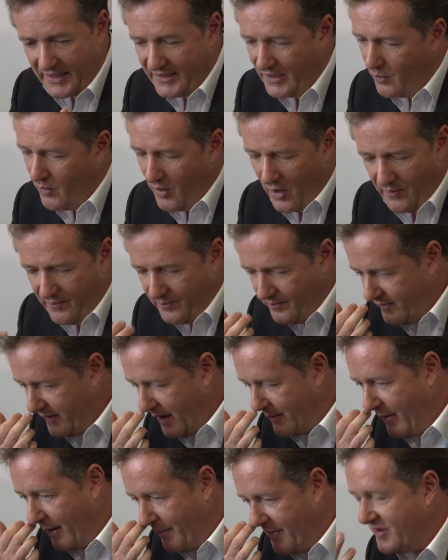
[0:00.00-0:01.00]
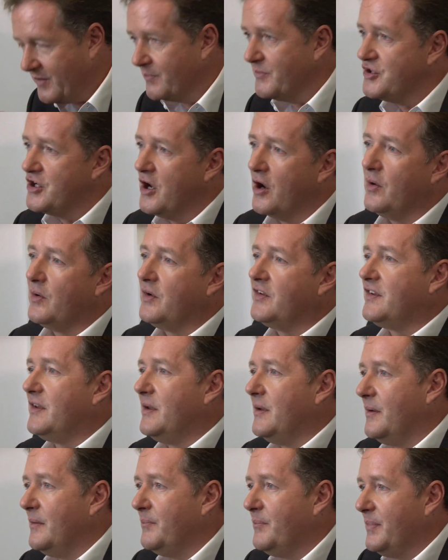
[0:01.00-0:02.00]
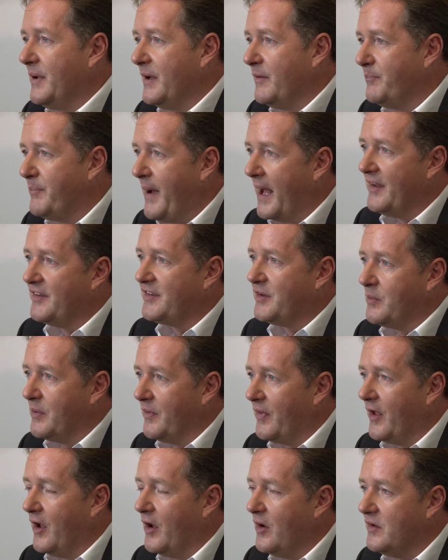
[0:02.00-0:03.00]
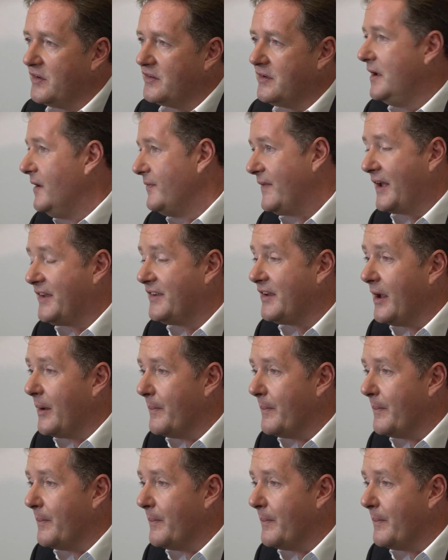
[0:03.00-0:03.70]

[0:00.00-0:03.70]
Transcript: They go on, there might be some jokes, bit of banter with the host, that's